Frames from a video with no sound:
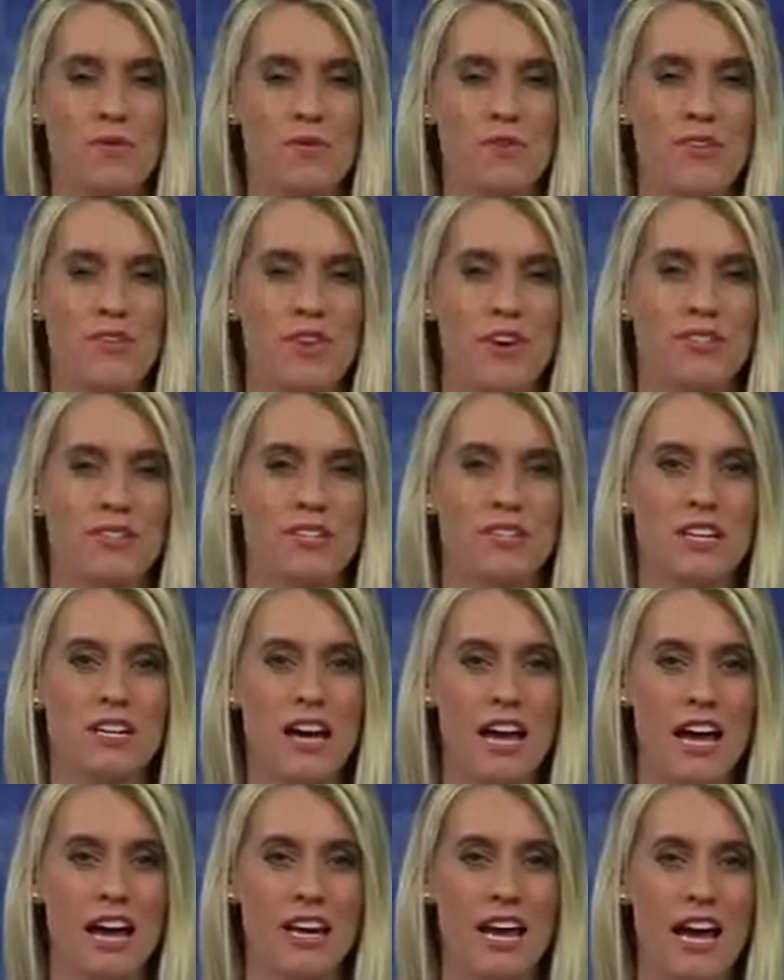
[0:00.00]
With us
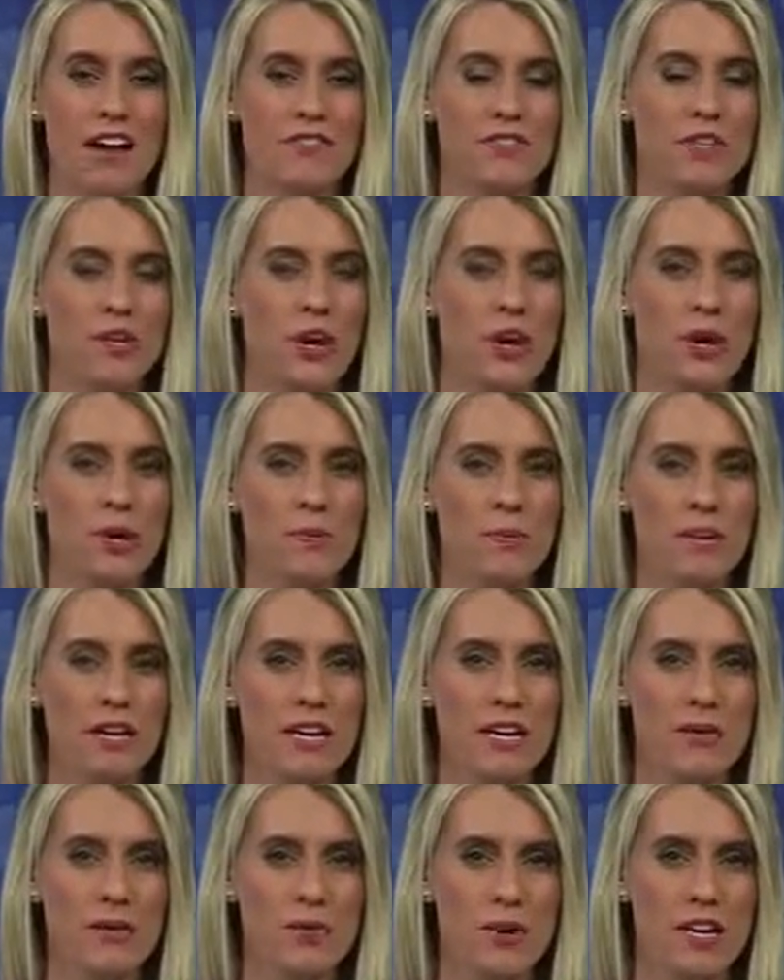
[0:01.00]
tonight, after
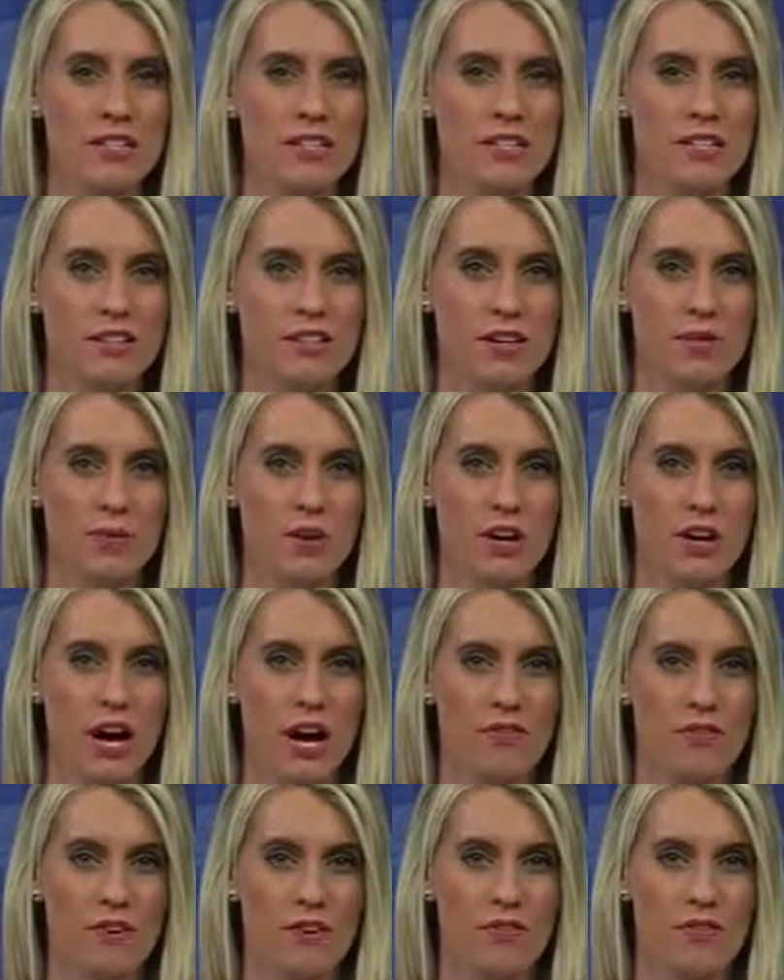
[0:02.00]
OPD recently
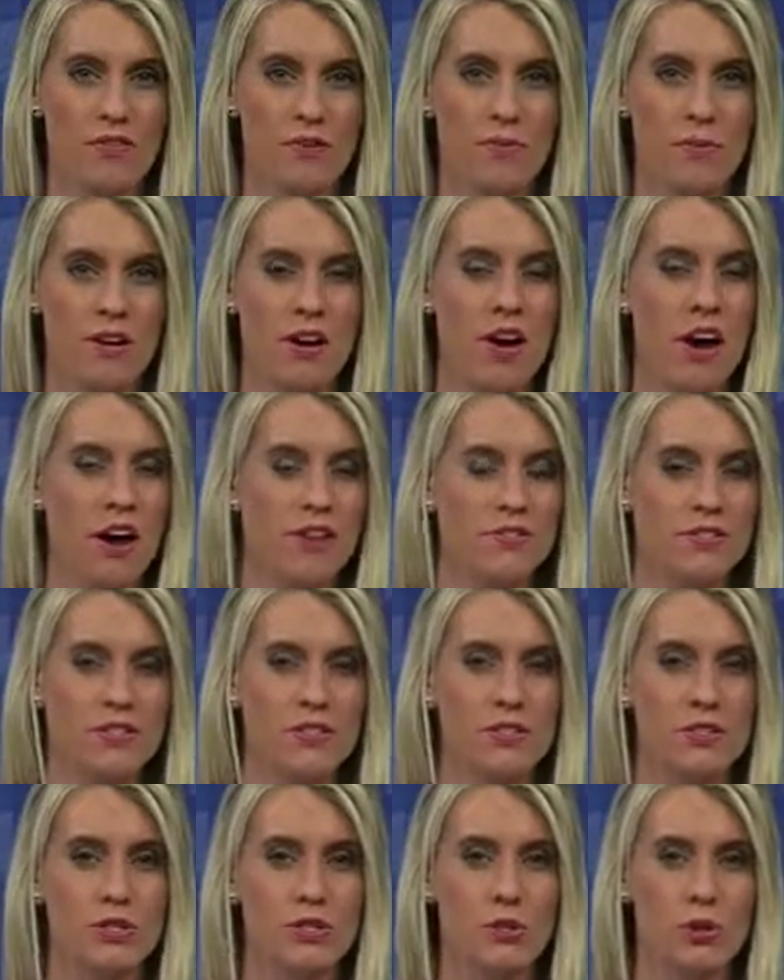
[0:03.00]
recovered from an
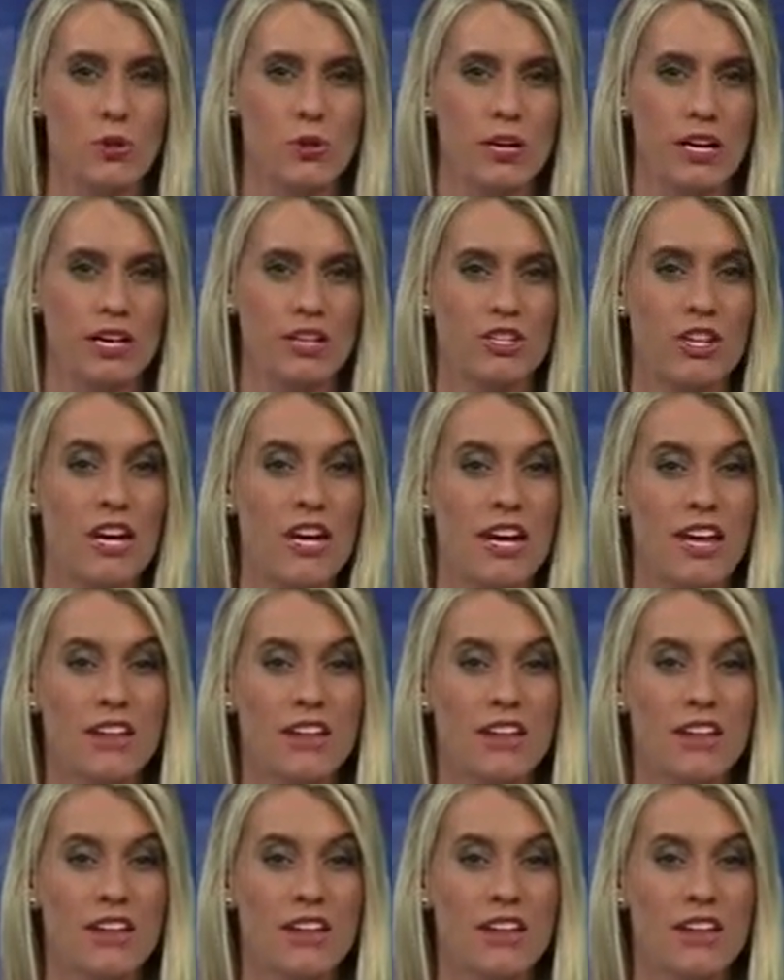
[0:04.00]
officer shortage,